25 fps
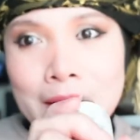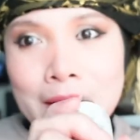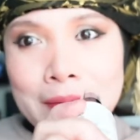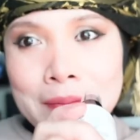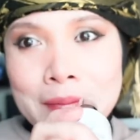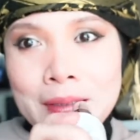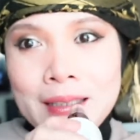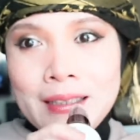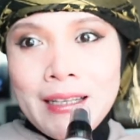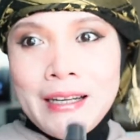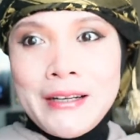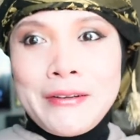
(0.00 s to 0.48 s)

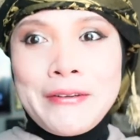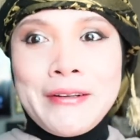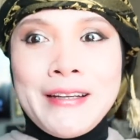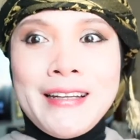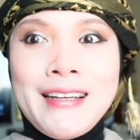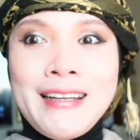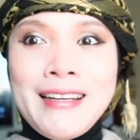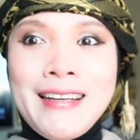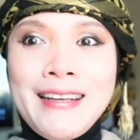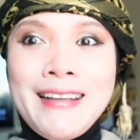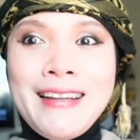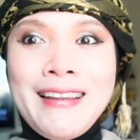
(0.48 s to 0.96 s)
But I
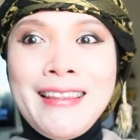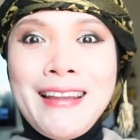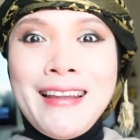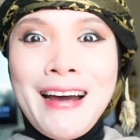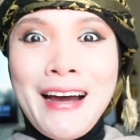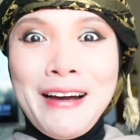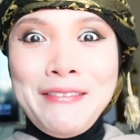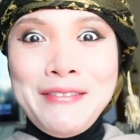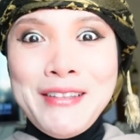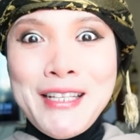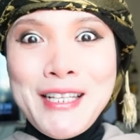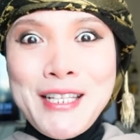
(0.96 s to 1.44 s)
really
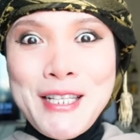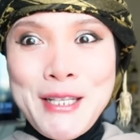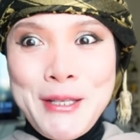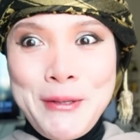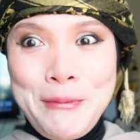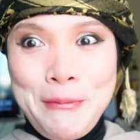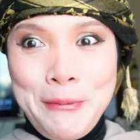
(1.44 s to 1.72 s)
love this